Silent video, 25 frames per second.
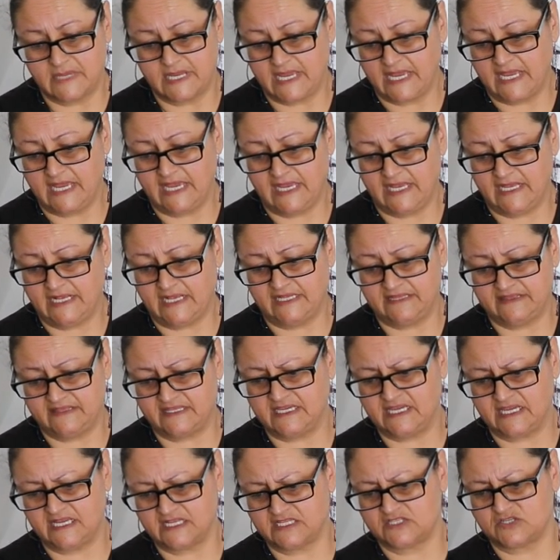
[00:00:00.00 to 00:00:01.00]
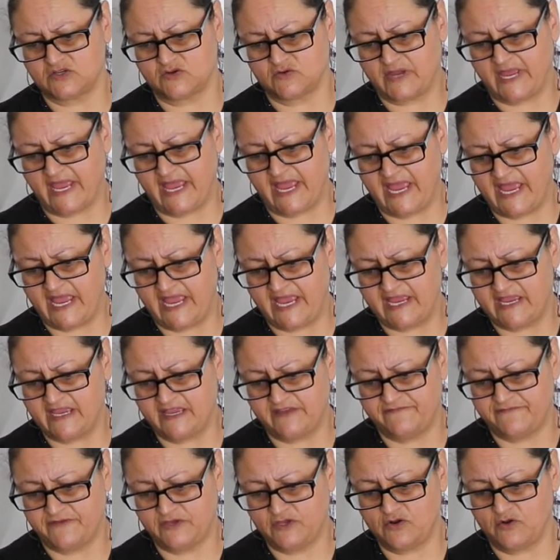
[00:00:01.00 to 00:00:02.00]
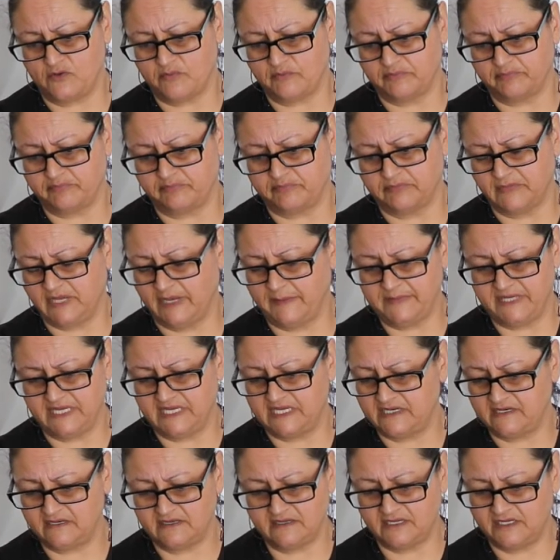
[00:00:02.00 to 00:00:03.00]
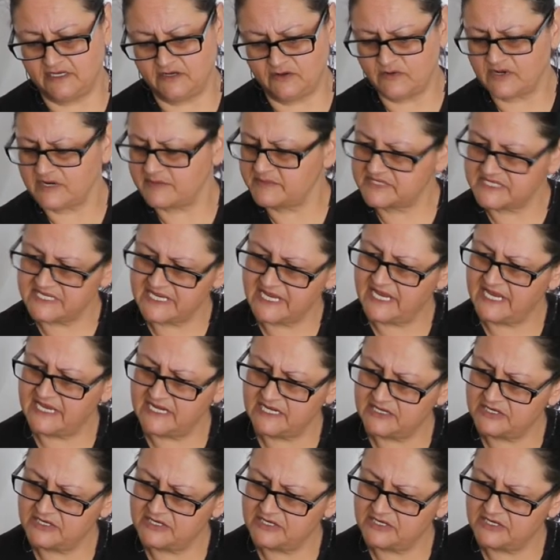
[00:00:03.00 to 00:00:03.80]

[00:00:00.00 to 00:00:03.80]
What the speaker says: and think it's okay if you don't I mean, you know what I'm saying?